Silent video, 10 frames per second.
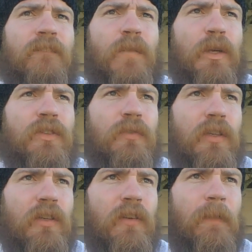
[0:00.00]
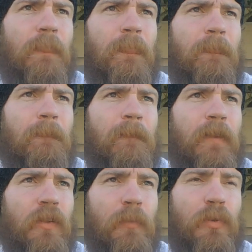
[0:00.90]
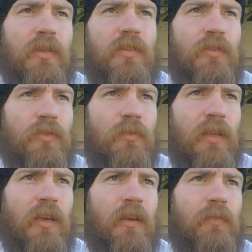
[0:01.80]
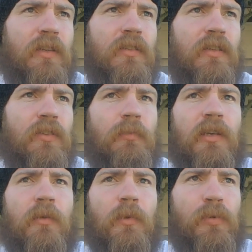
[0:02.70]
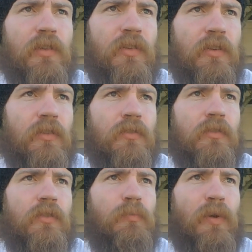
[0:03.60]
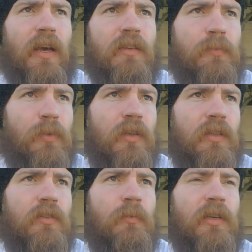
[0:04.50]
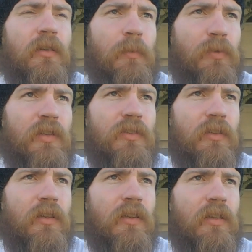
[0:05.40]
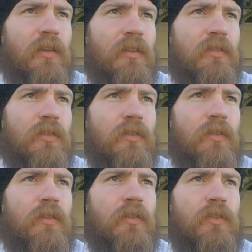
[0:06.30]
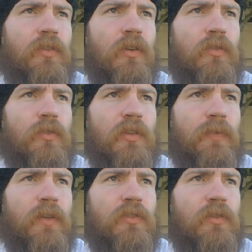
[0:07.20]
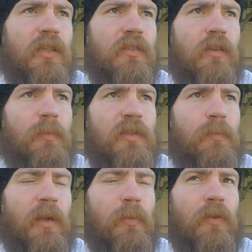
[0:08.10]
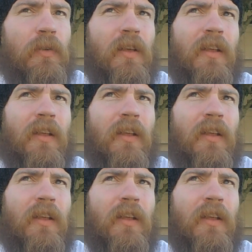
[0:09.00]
first of all. They preach to you, and then eventually you become a preacher, and you practice preach, and you become a preacher, da-da-da-da-da. So you go through these first 2 lessons on a piece of paper,